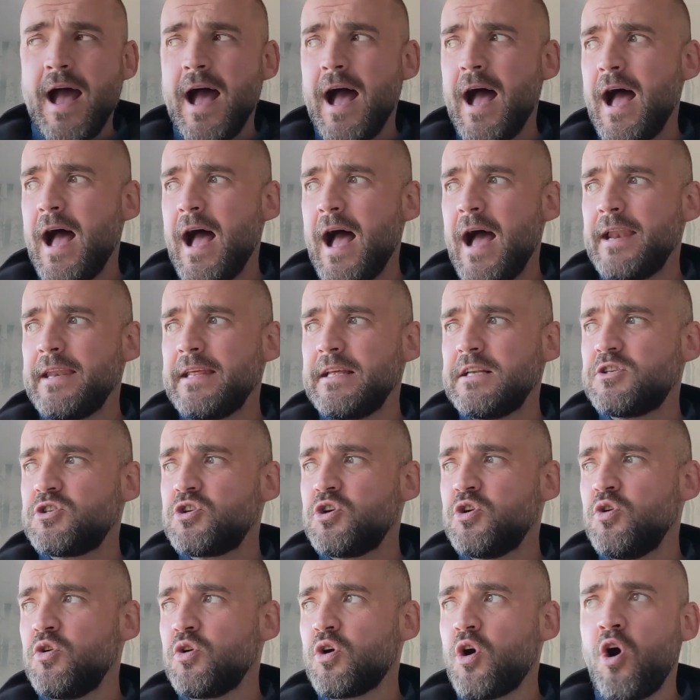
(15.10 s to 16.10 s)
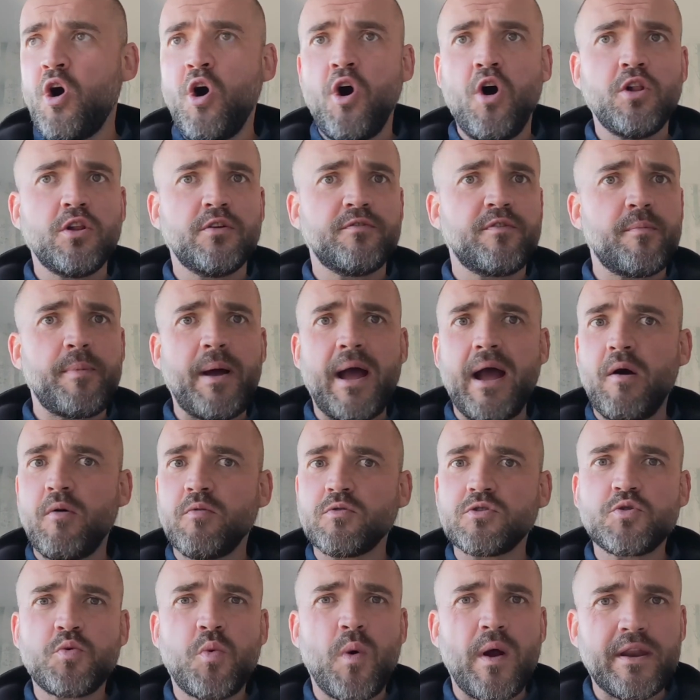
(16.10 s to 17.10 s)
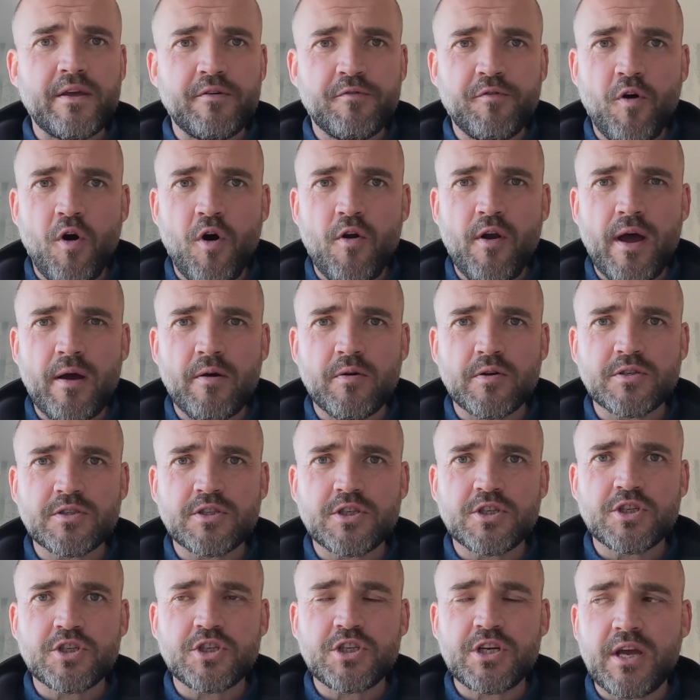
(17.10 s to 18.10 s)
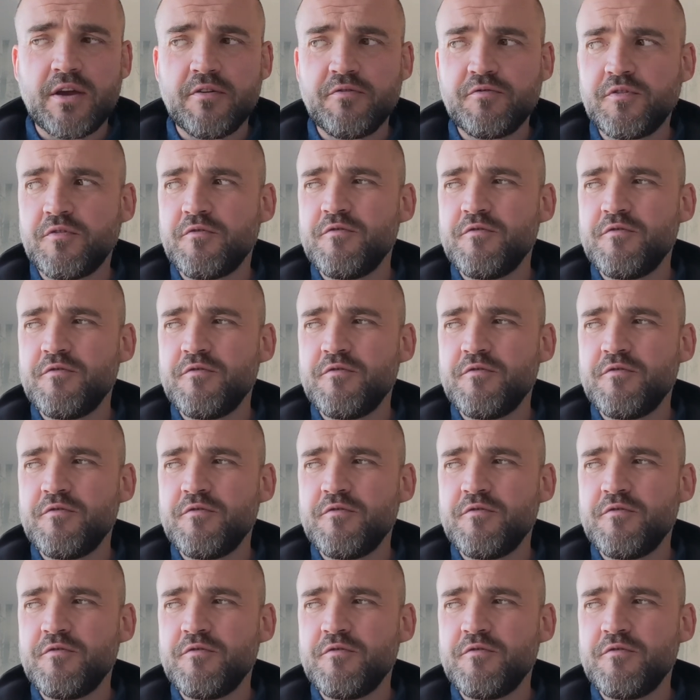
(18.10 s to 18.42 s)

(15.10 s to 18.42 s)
uh, and it took all of about twenty-four hours to shift.